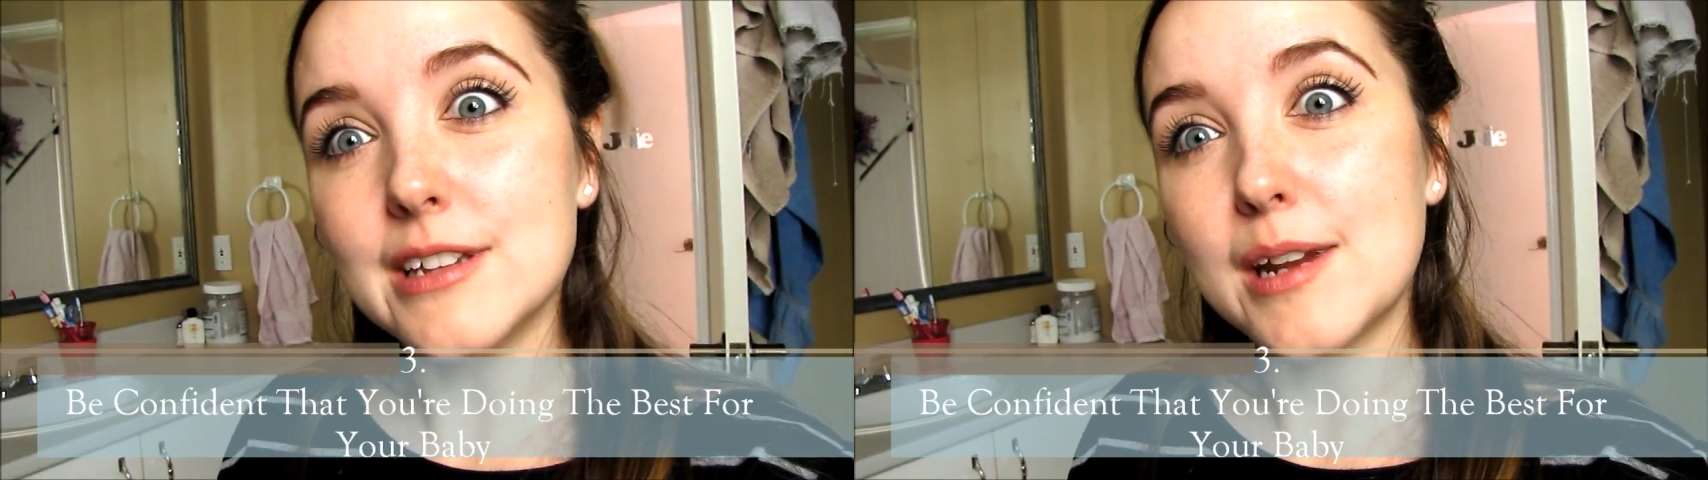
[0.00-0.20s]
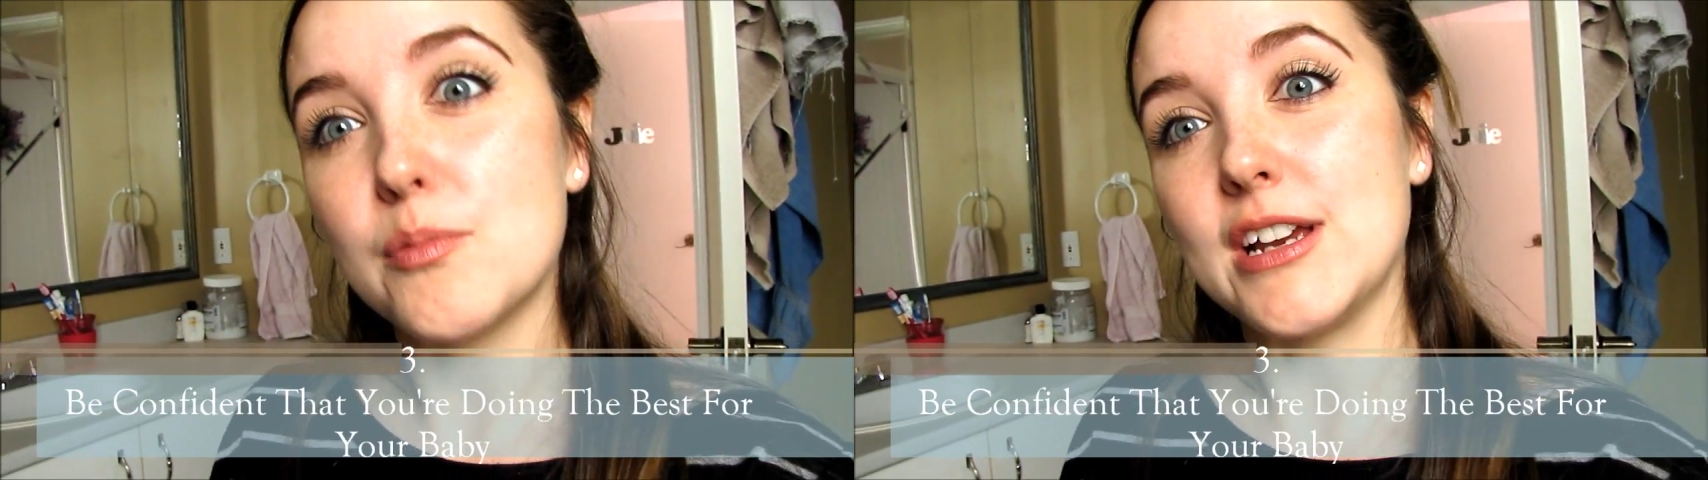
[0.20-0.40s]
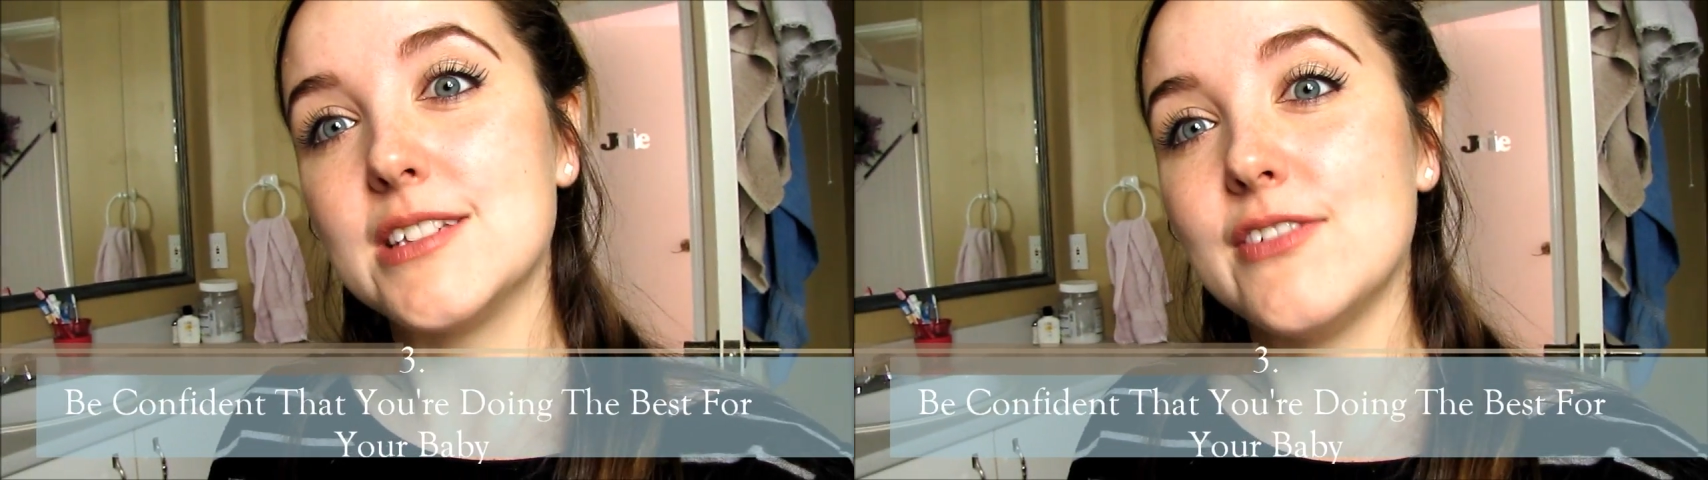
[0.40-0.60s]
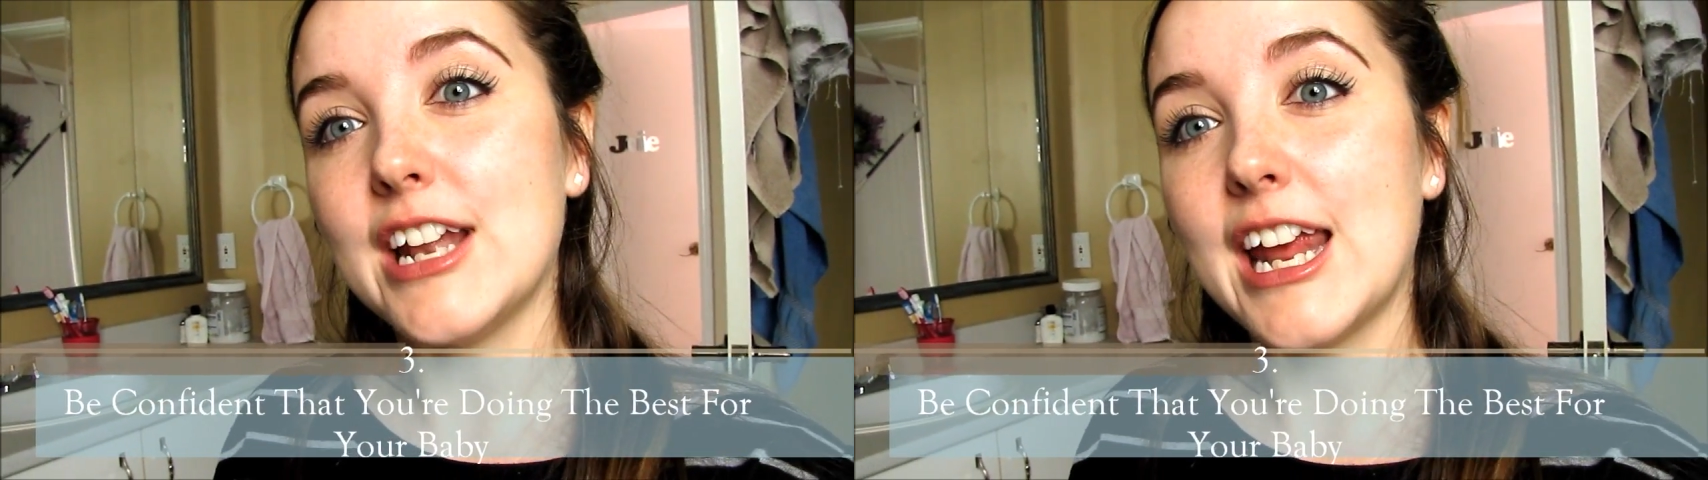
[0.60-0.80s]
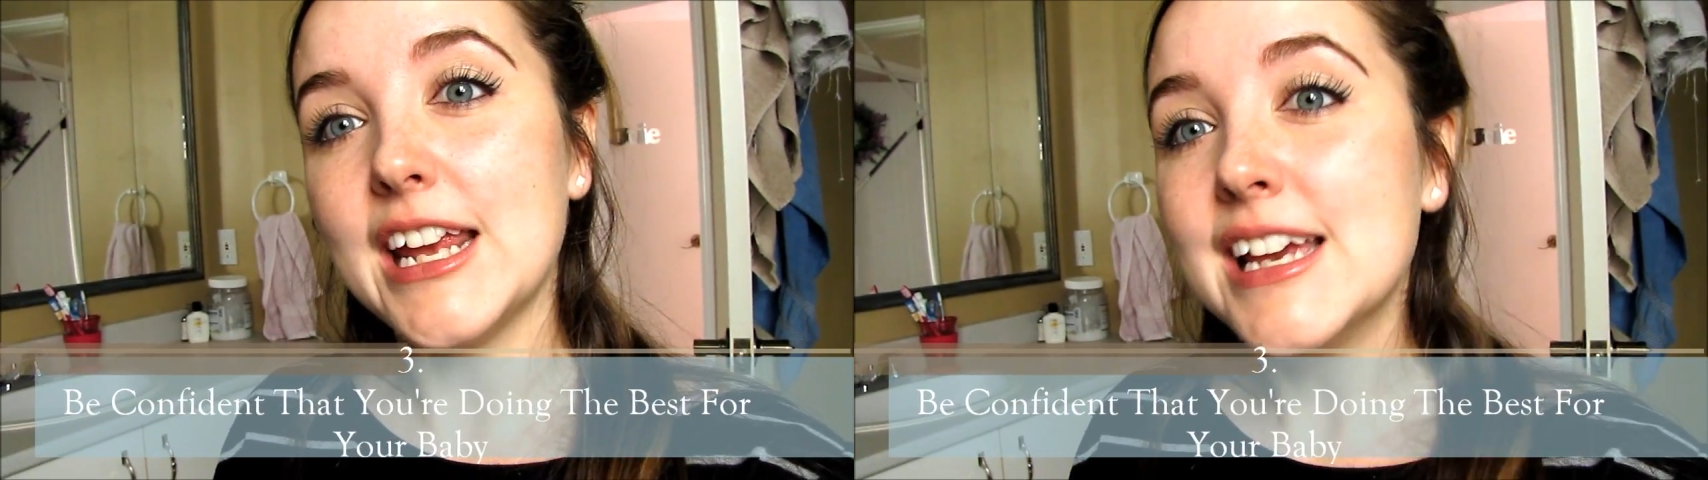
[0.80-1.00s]
like
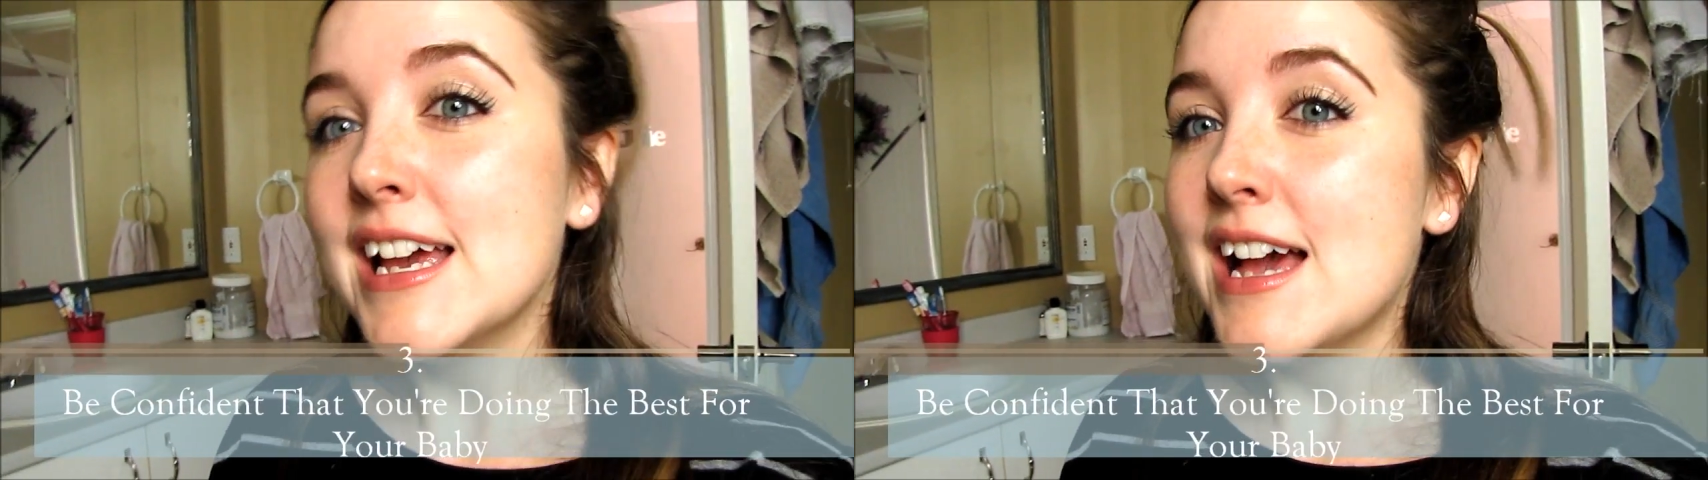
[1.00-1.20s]
breastfeeding.